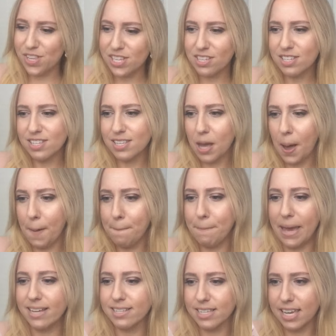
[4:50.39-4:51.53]
This is
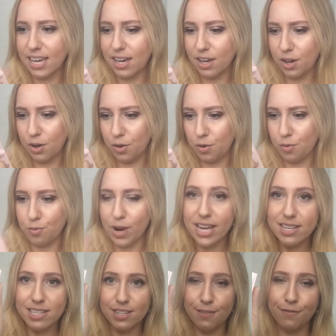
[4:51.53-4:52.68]
Amazing
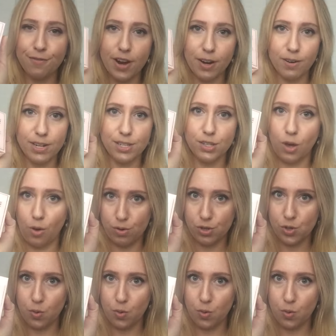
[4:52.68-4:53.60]
Grace Fragrance Eau de